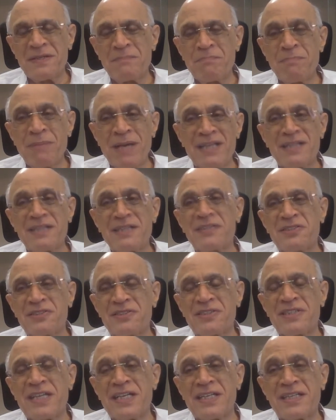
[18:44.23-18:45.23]

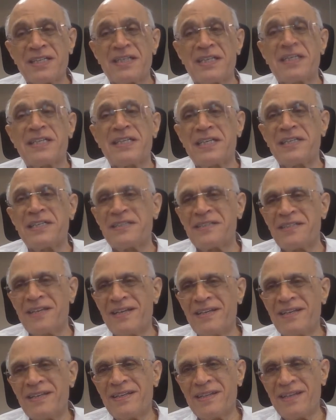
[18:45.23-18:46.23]
balanced and contented
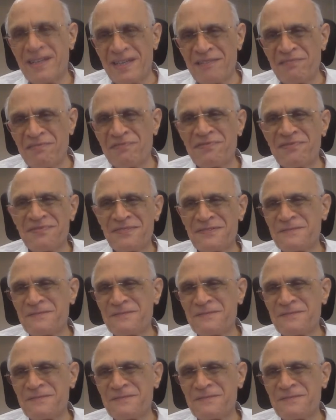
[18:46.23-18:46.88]
life.